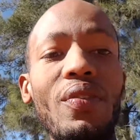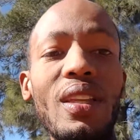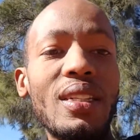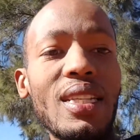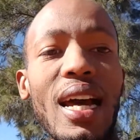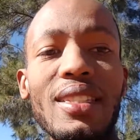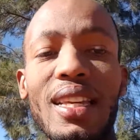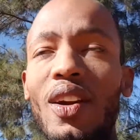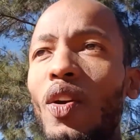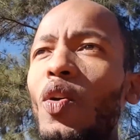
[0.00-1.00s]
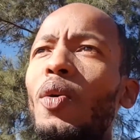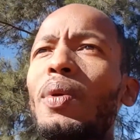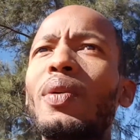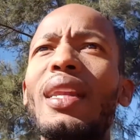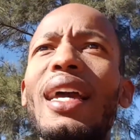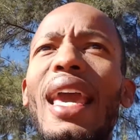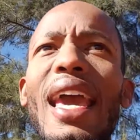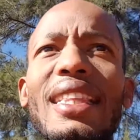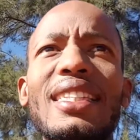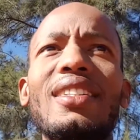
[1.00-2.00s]
if he decides to hero call me with like
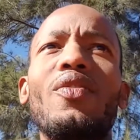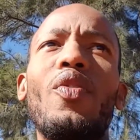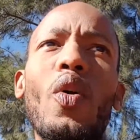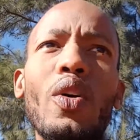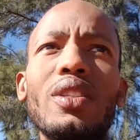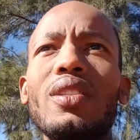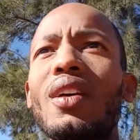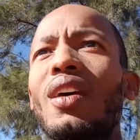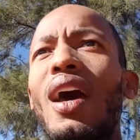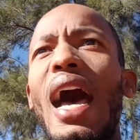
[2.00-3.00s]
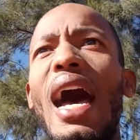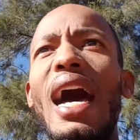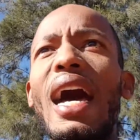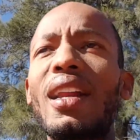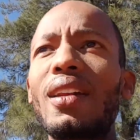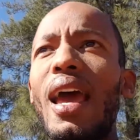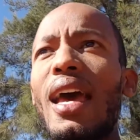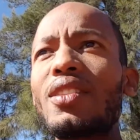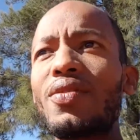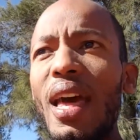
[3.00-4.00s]
8s, 4s, and
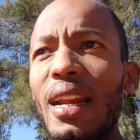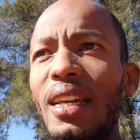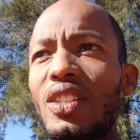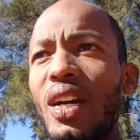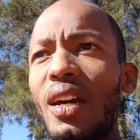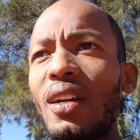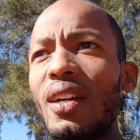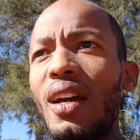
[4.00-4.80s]
hands of that nature,